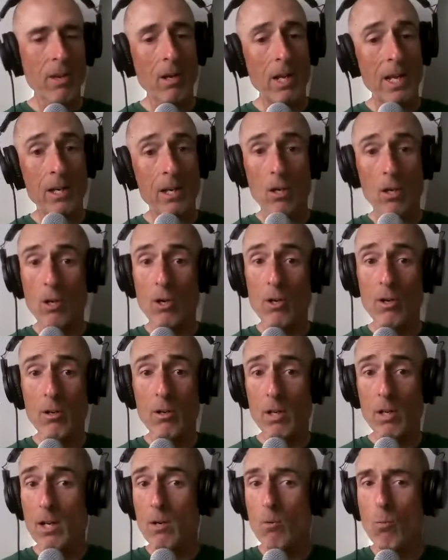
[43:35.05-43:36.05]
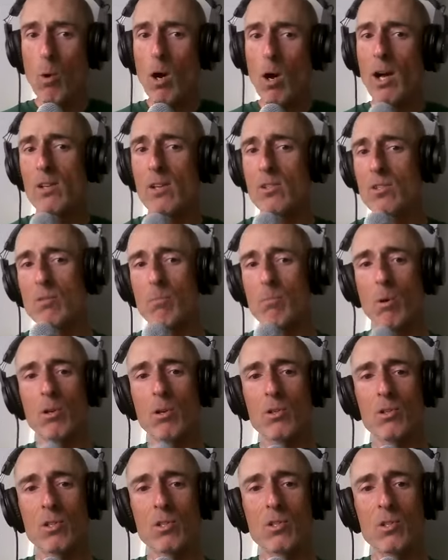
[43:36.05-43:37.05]
and learn like, why is this
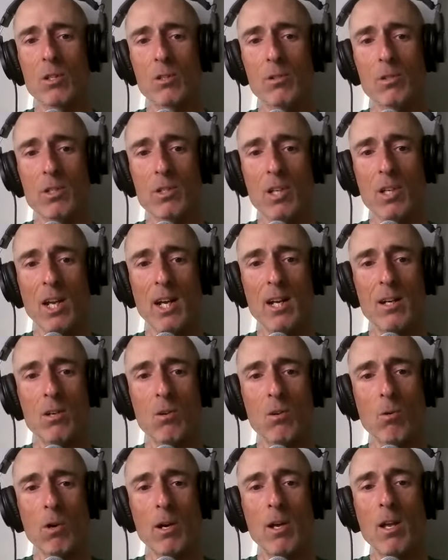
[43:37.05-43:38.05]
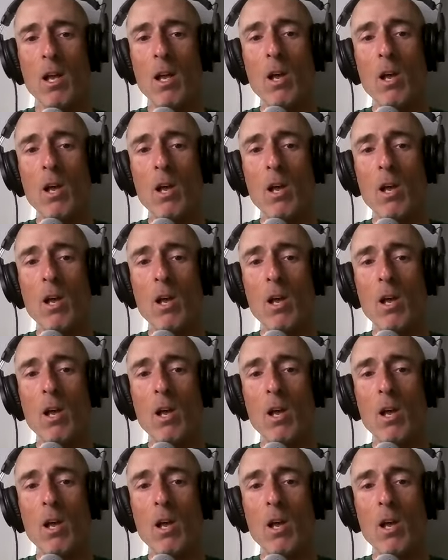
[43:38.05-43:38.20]
person still in this category?